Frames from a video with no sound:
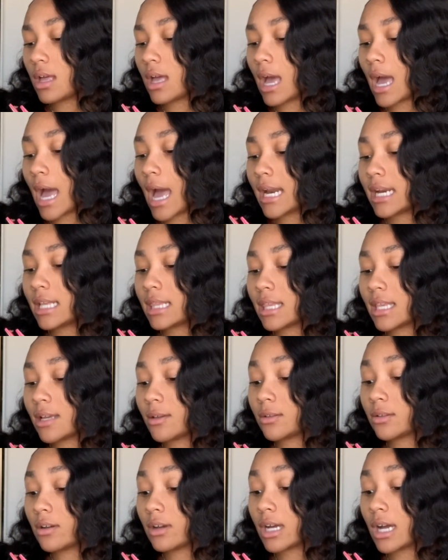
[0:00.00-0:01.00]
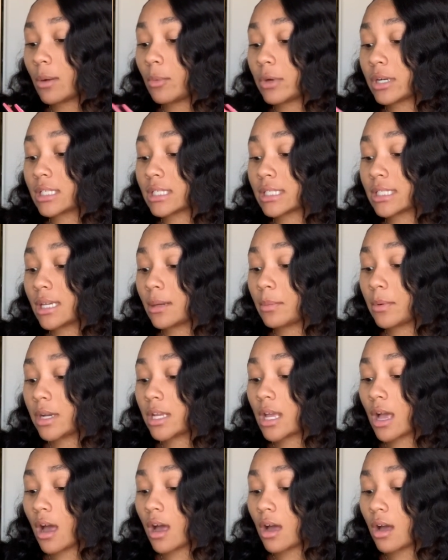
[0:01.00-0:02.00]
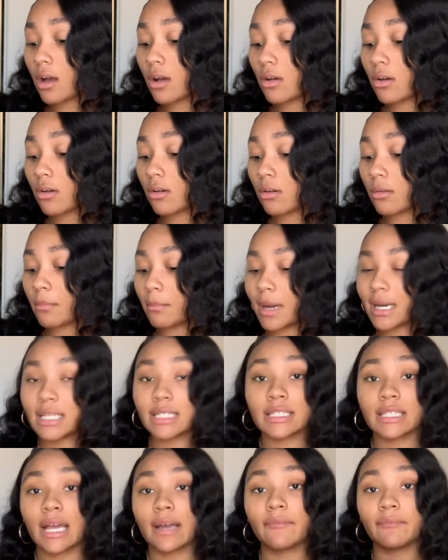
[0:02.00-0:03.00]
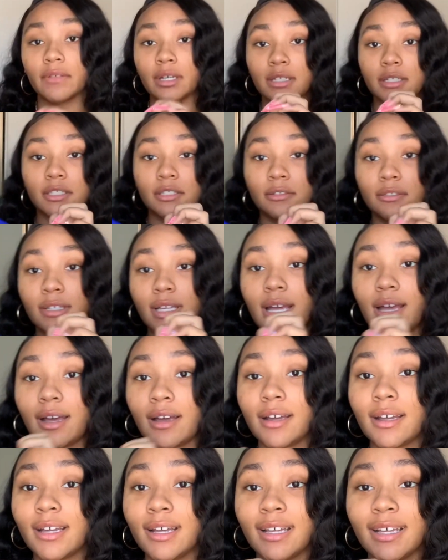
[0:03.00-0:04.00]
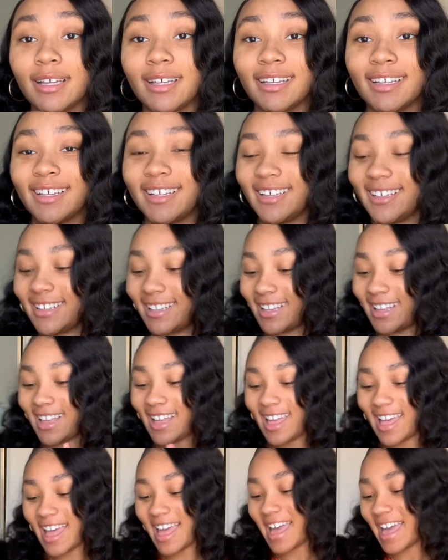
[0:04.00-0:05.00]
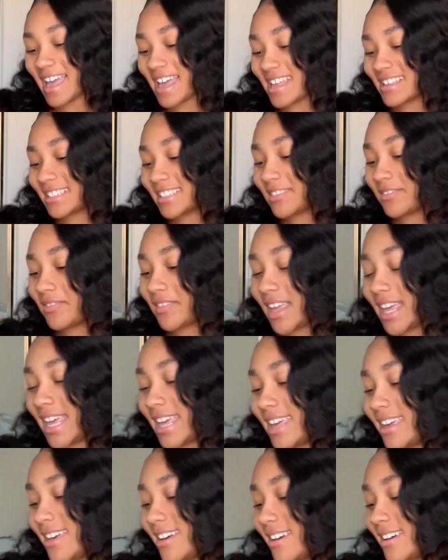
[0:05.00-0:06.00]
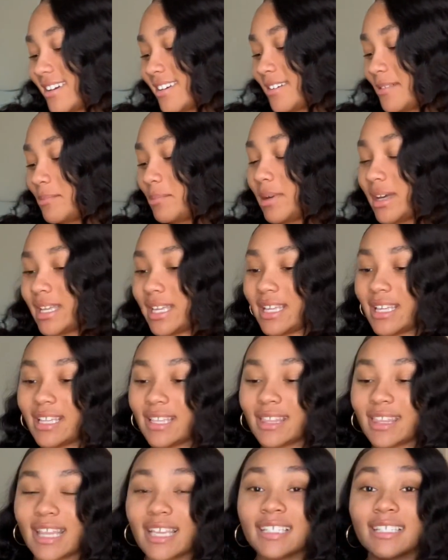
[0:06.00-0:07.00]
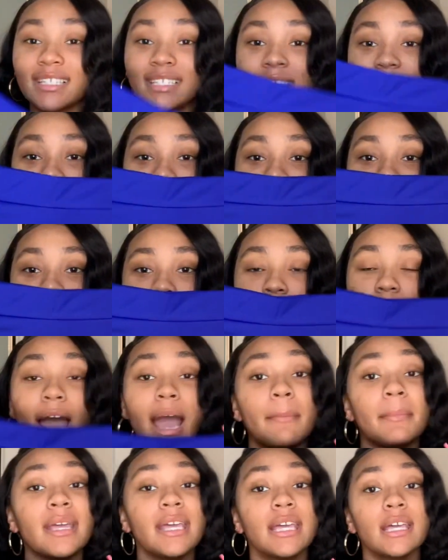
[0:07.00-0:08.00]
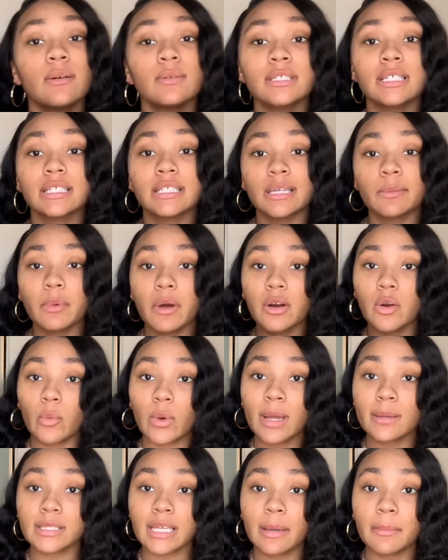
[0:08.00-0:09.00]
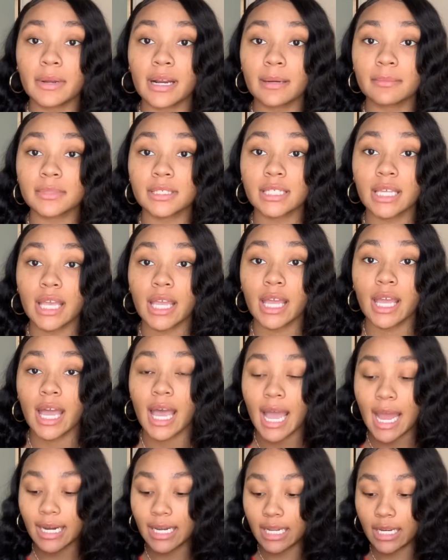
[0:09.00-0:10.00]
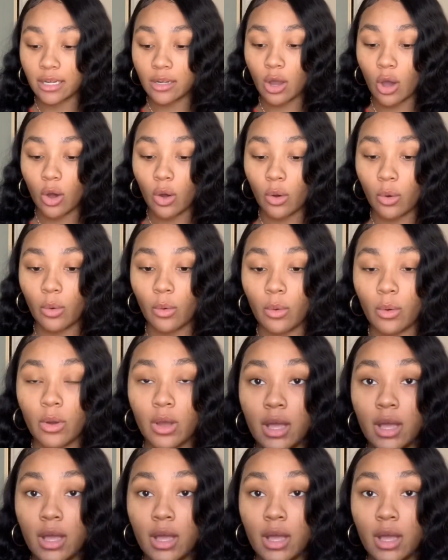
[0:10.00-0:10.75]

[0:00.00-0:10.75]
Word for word: I didn't think it was gonna come with a zipper, y'all, but it's not functional, y'all. It's fake, but that's still cute. I mean, it was a zipper on the website, but I'm saying I didn't know